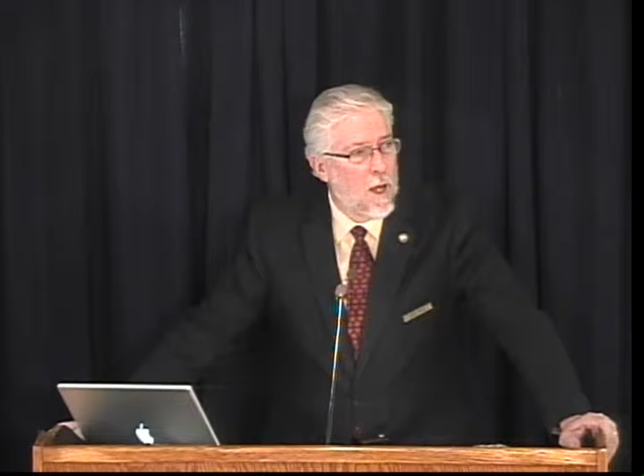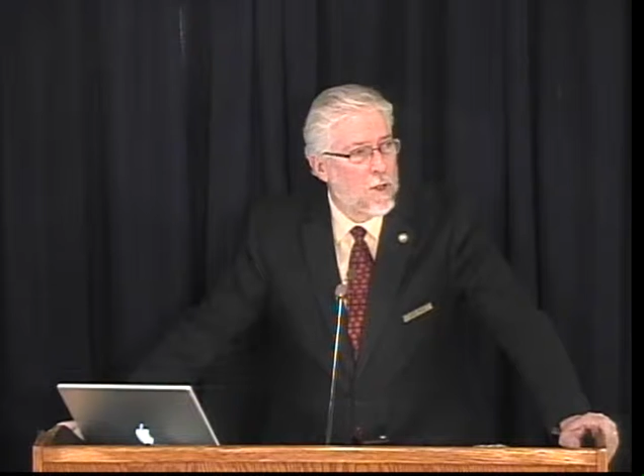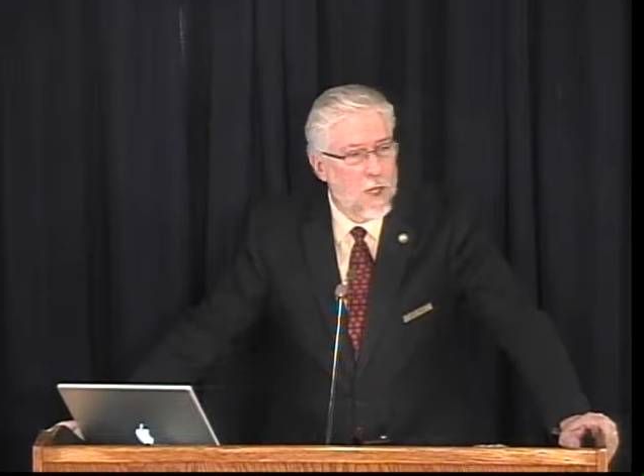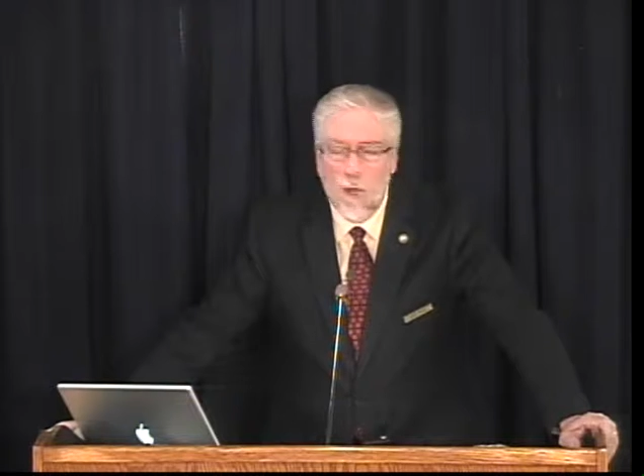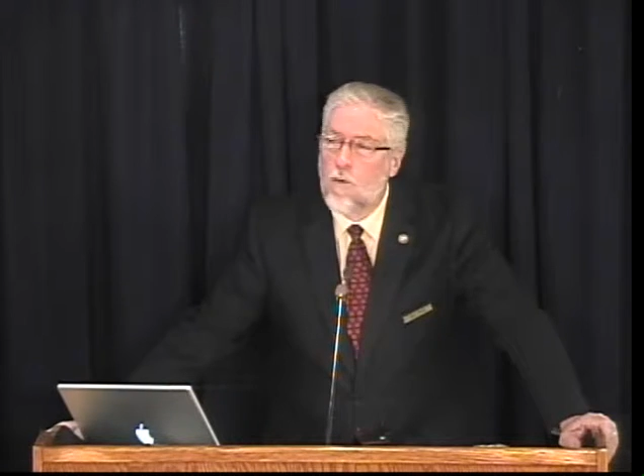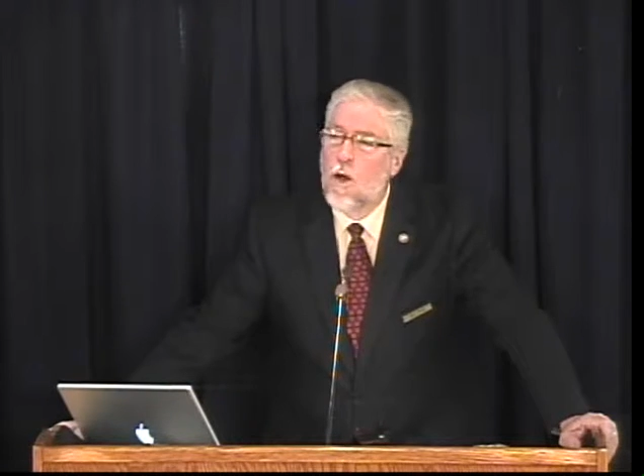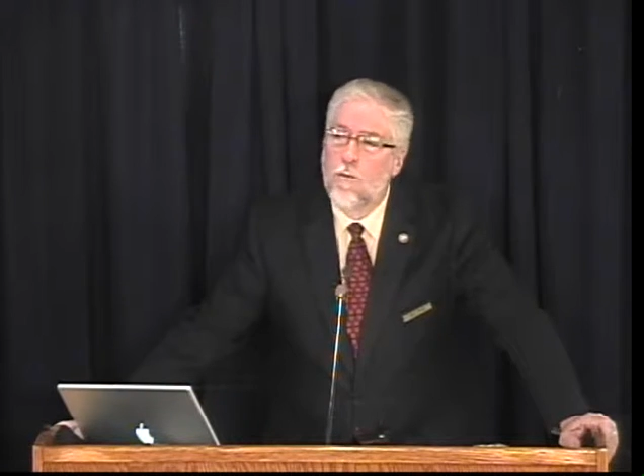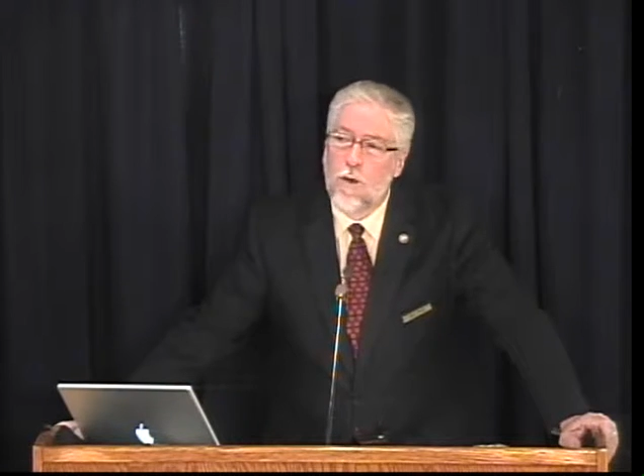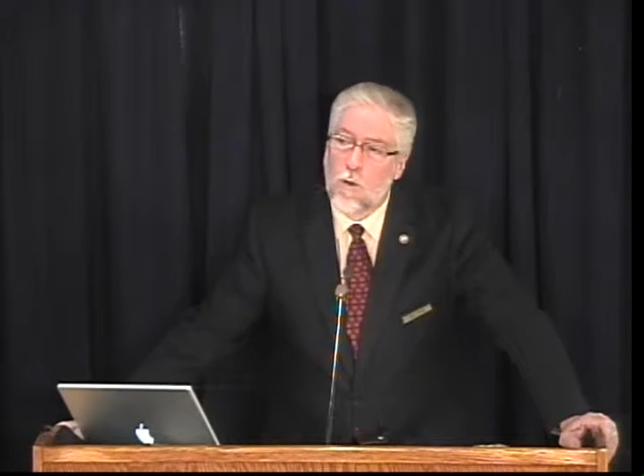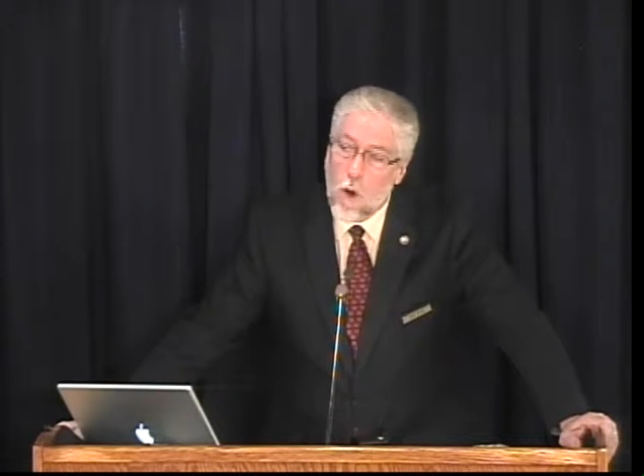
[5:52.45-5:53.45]
to get rid
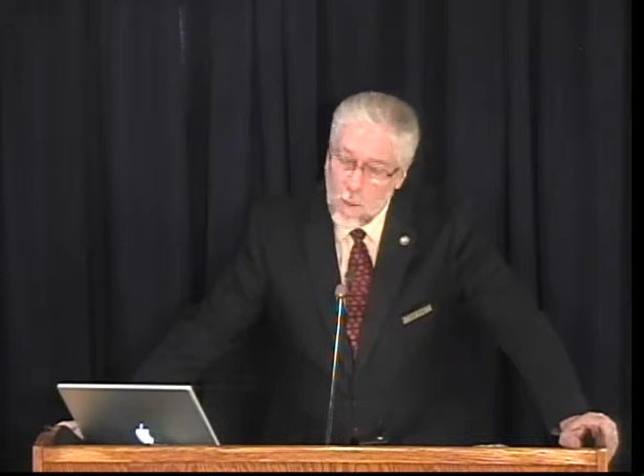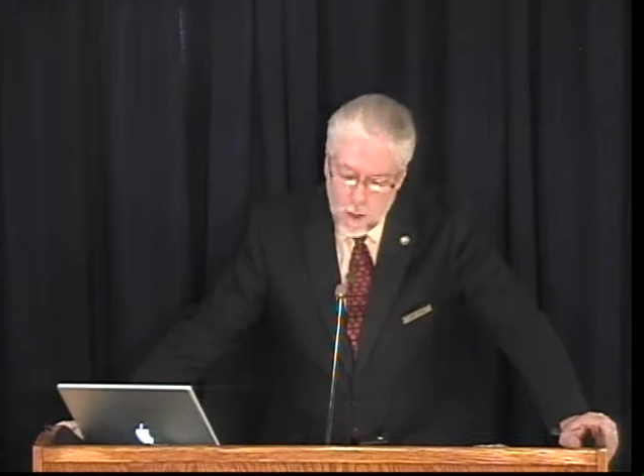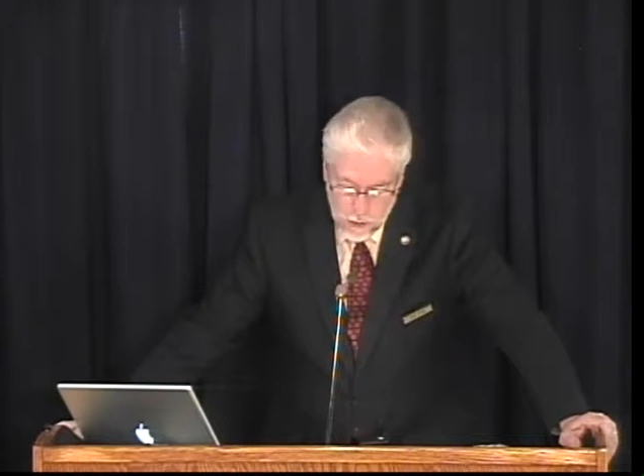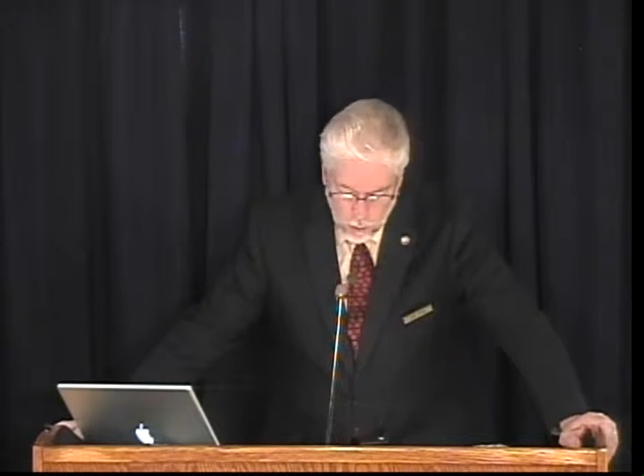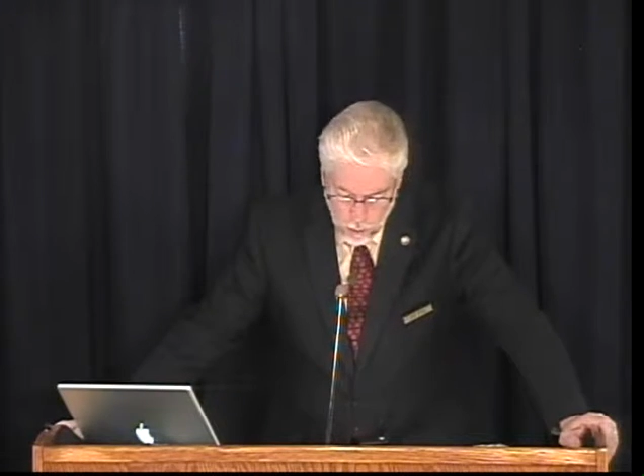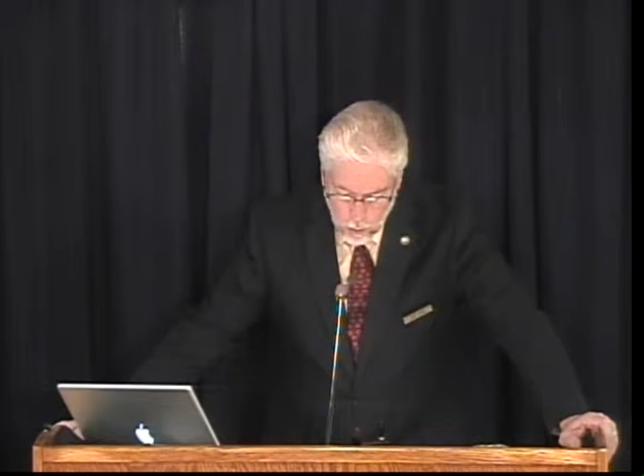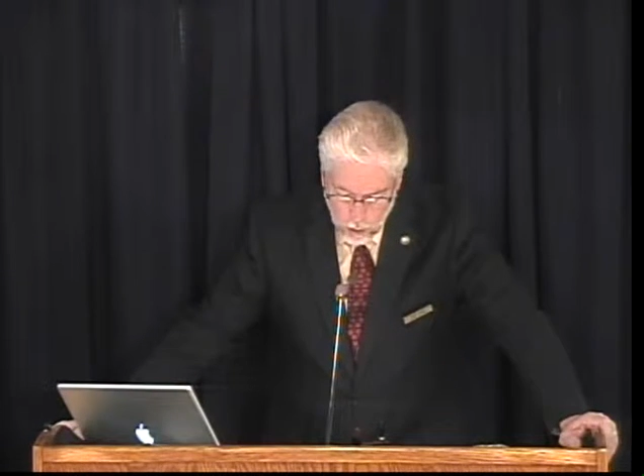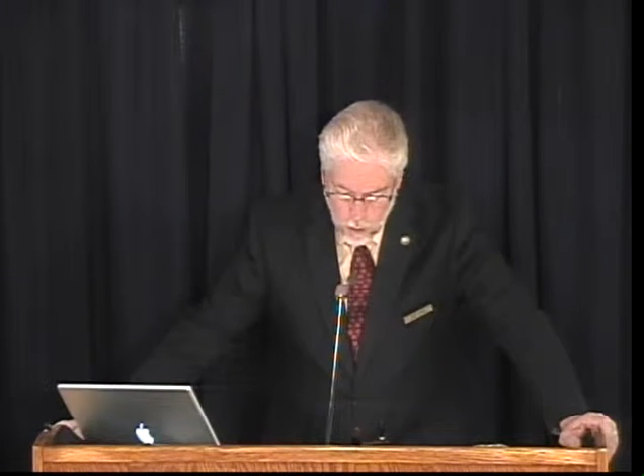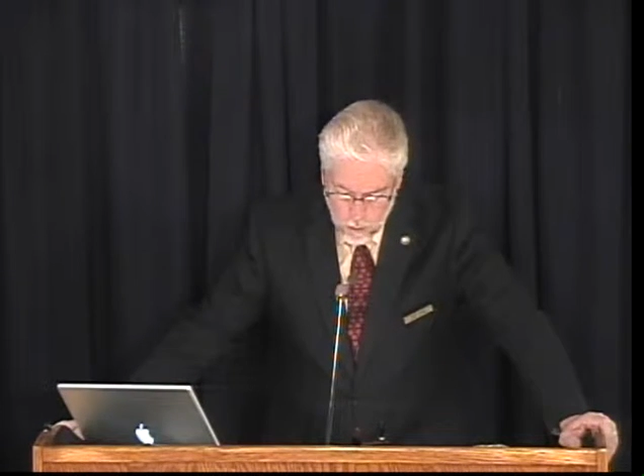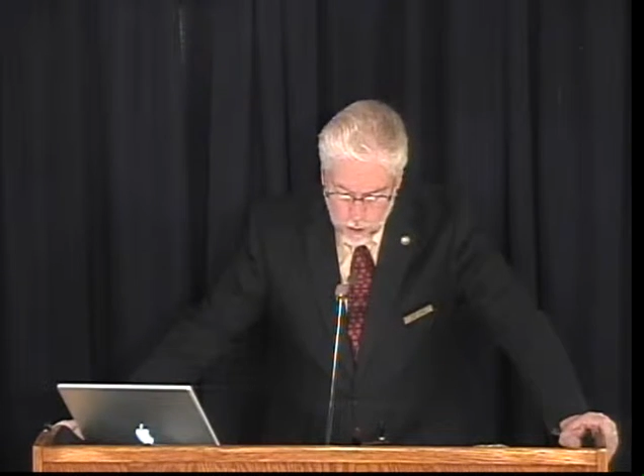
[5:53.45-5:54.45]
of the Romans who
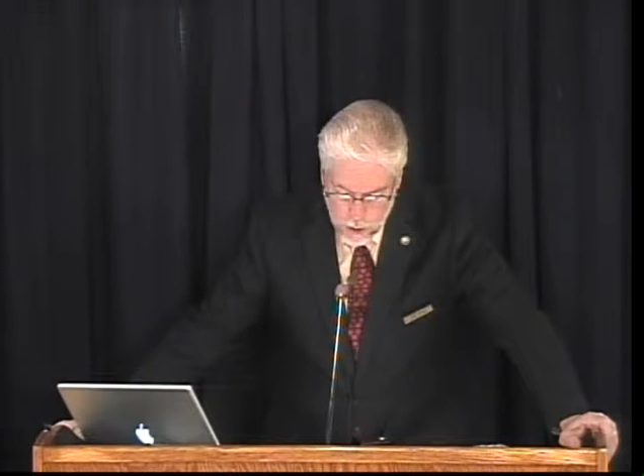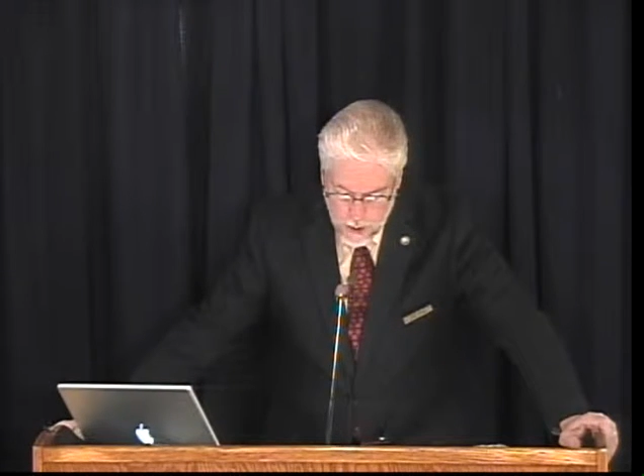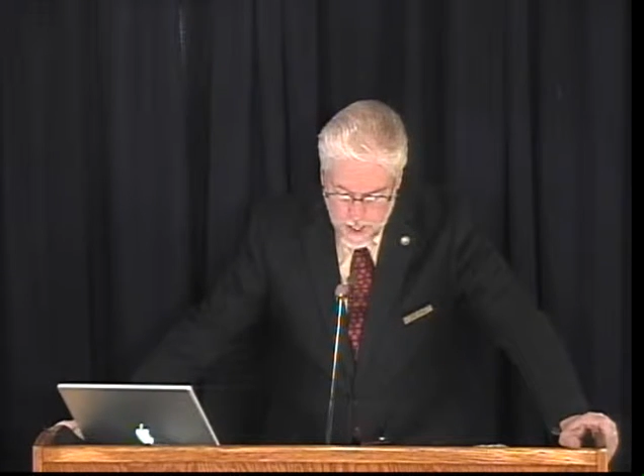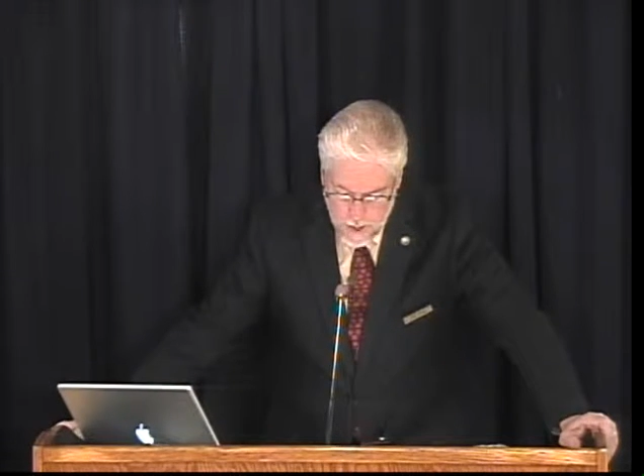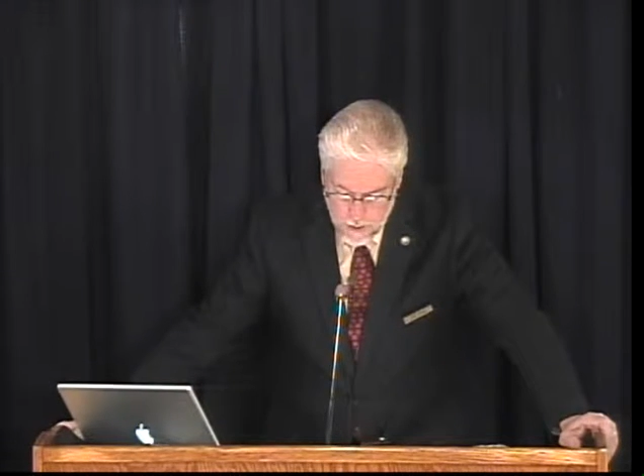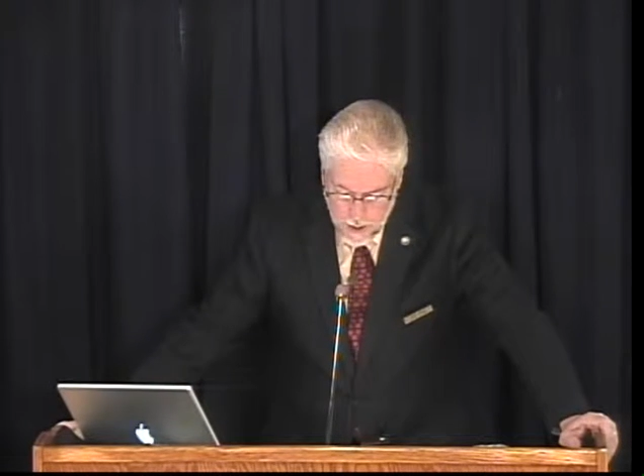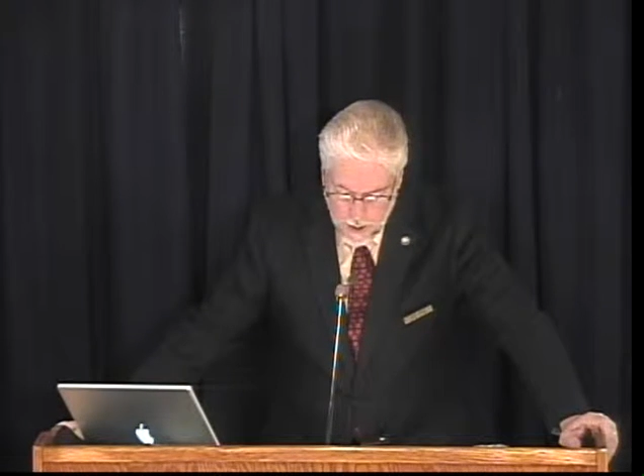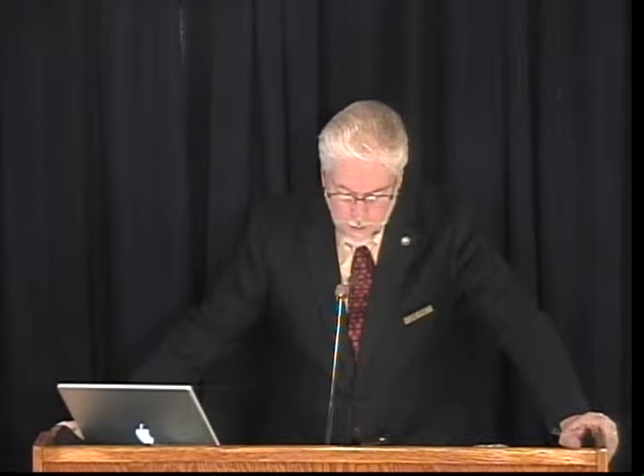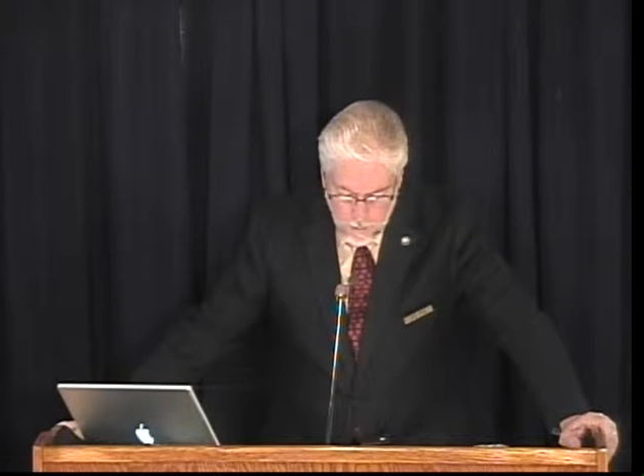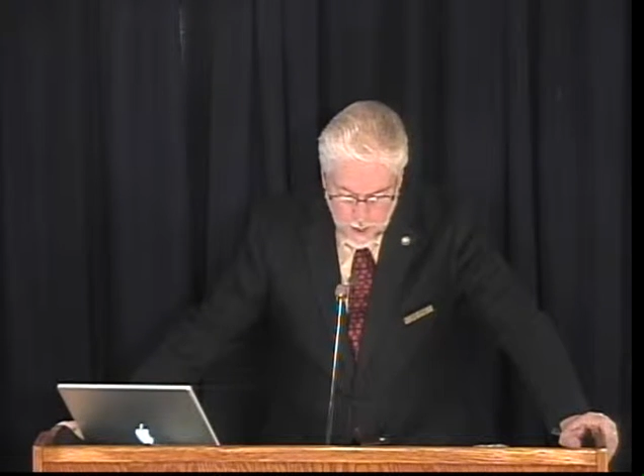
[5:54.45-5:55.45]
ruled over Judea
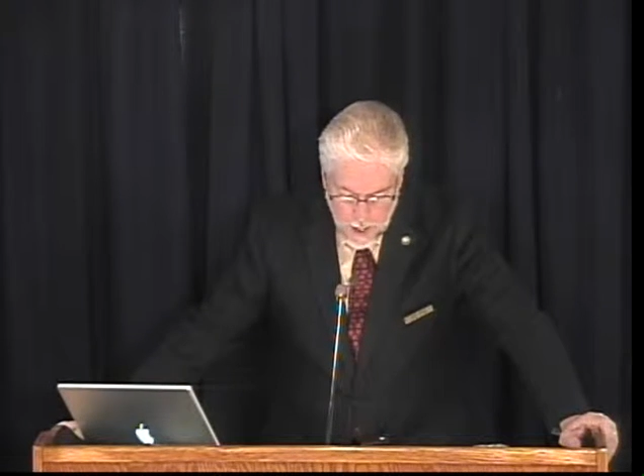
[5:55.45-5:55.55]
there,